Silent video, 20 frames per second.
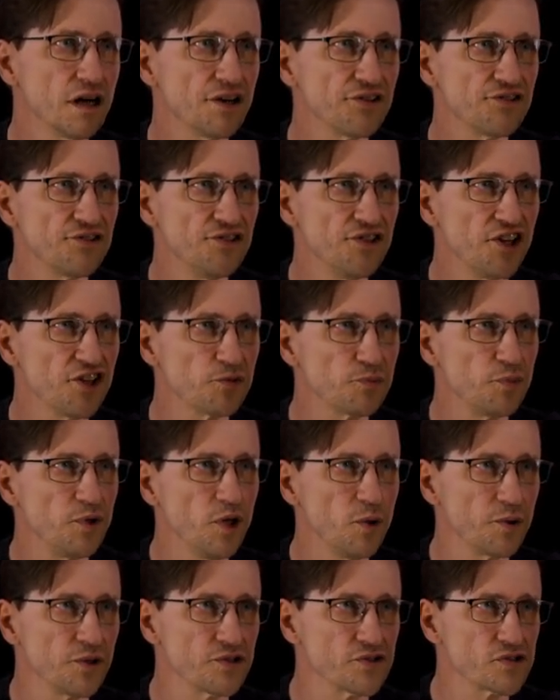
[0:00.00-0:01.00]
a
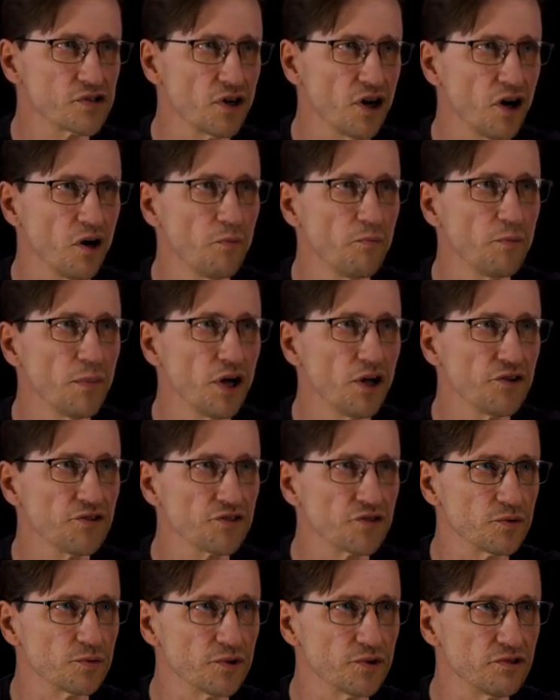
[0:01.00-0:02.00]
CSP would install
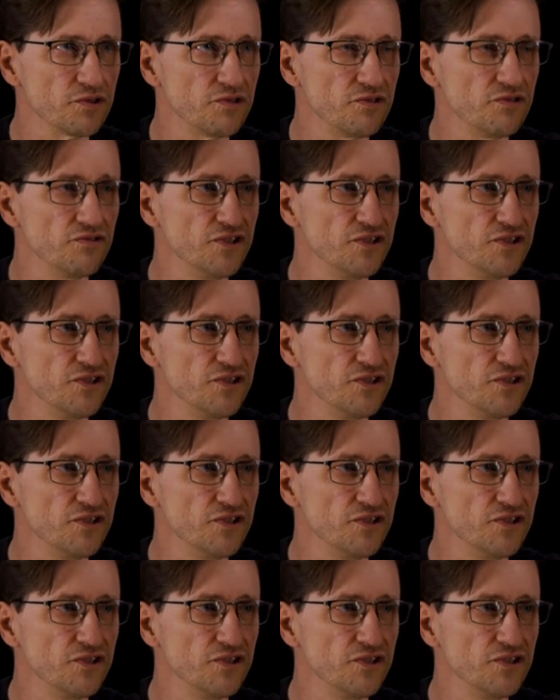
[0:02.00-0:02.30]
multiple